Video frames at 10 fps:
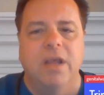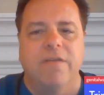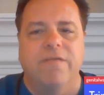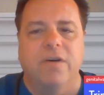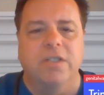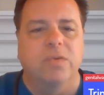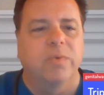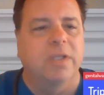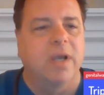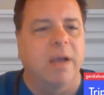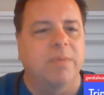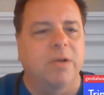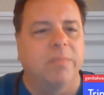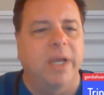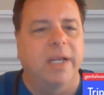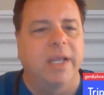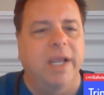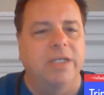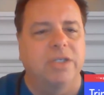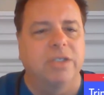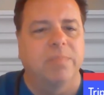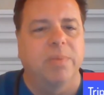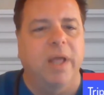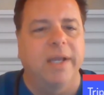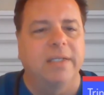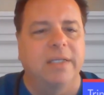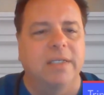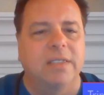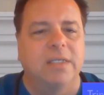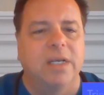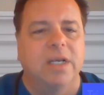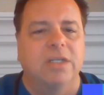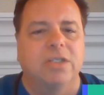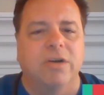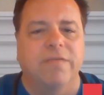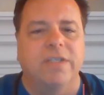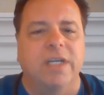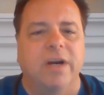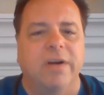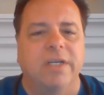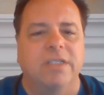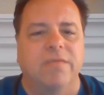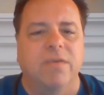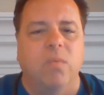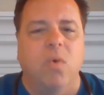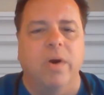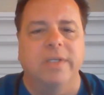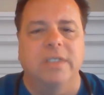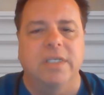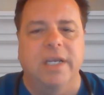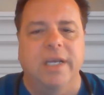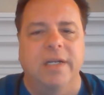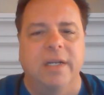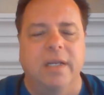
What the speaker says: first with topical medications applied to the surface areas of the wart and skin,